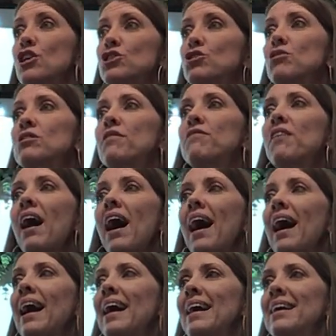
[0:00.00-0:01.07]
So you
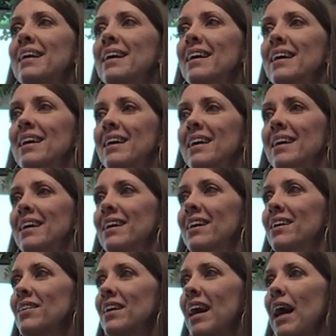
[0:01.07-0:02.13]
divide.
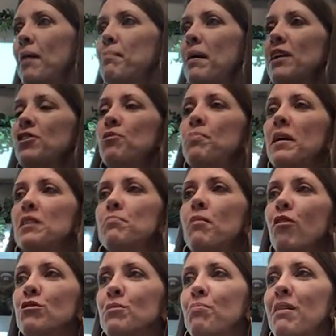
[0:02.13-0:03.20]
Okay, Ben, you picked
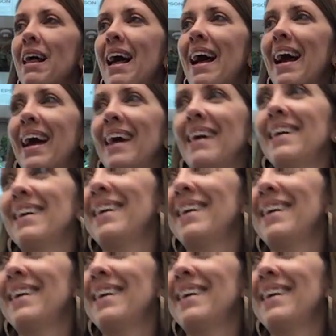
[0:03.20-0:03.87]
multiply.